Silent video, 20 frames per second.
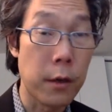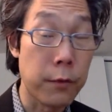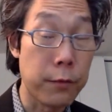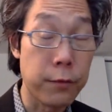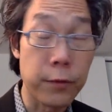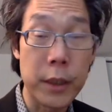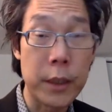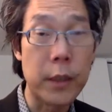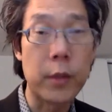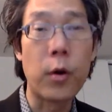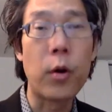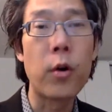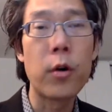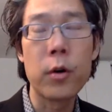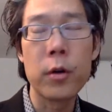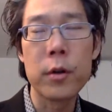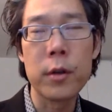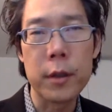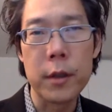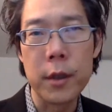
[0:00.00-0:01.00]
really
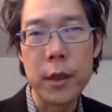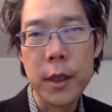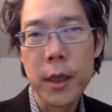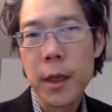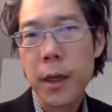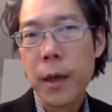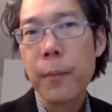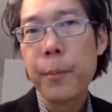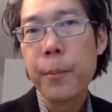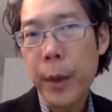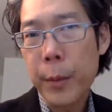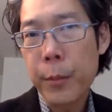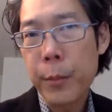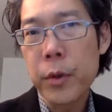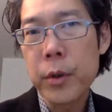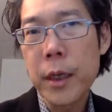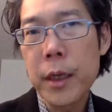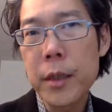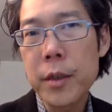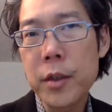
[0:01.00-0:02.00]
all the
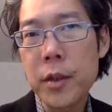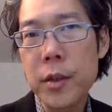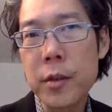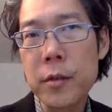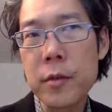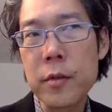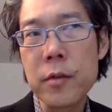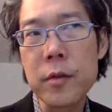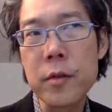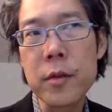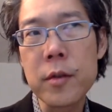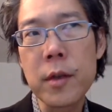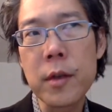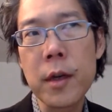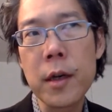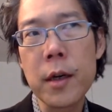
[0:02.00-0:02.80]
member nations